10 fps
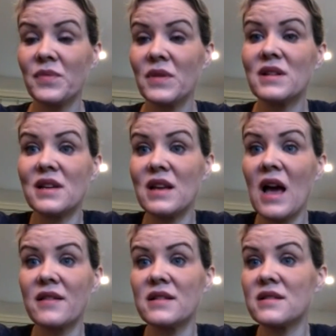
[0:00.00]
and said,
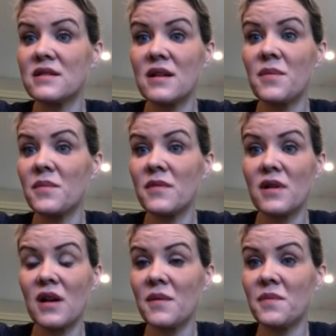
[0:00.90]
yeah, this is a
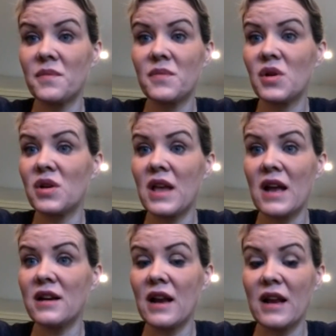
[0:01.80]
good
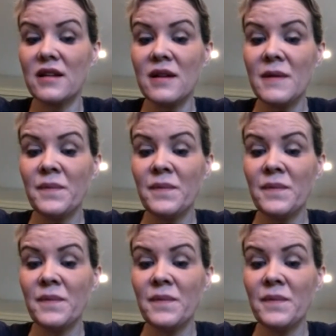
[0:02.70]
candidate.